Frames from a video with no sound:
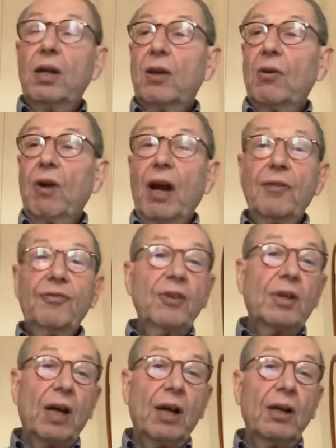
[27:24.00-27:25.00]
or
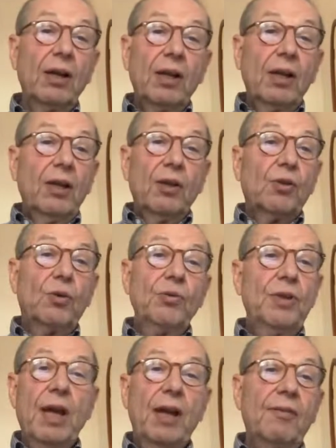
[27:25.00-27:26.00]
Africa
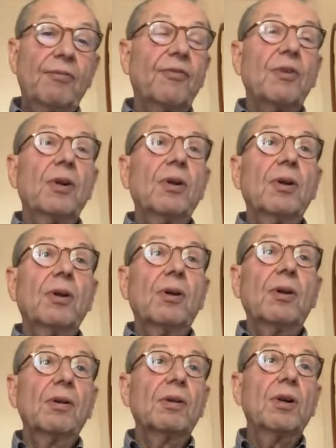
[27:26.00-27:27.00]
could have
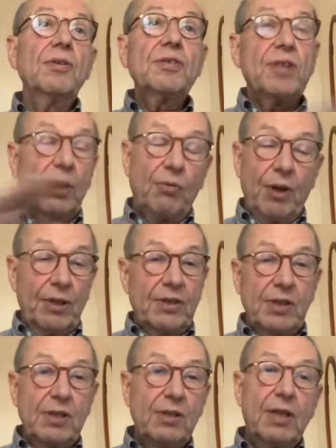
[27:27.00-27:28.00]

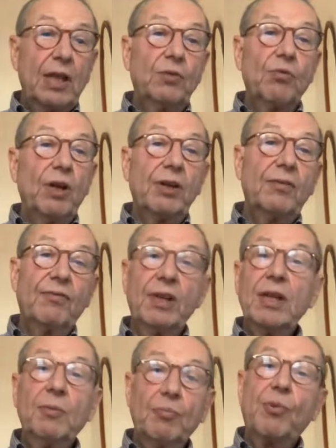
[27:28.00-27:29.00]
consequences that were
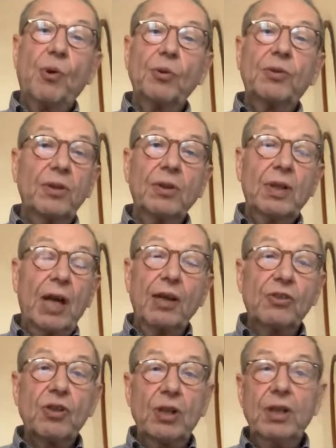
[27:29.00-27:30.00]
very important
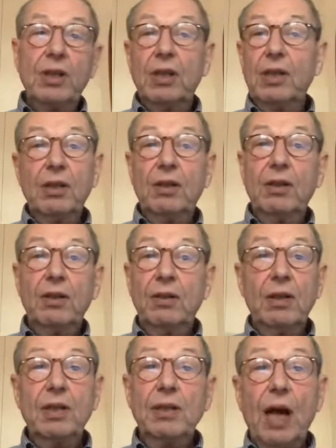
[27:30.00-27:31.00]

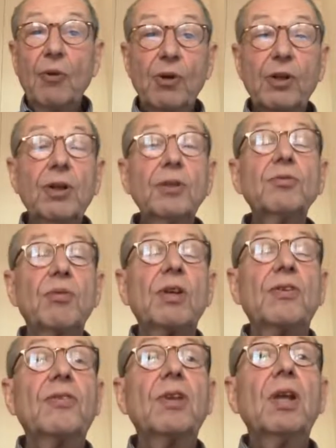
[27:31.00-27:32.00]
actually in our
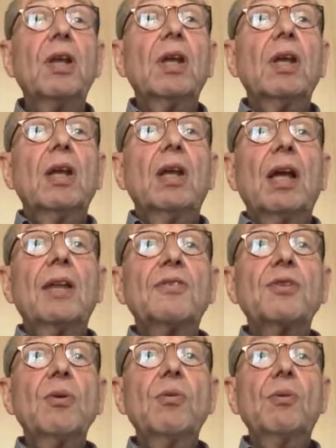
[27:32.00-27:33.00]
countries. And
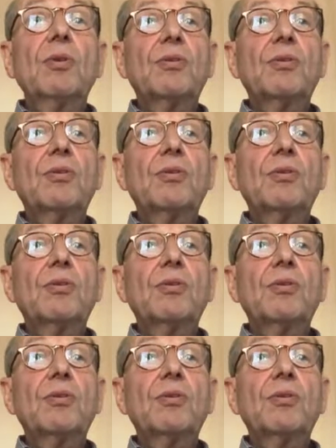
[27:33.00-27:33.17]
so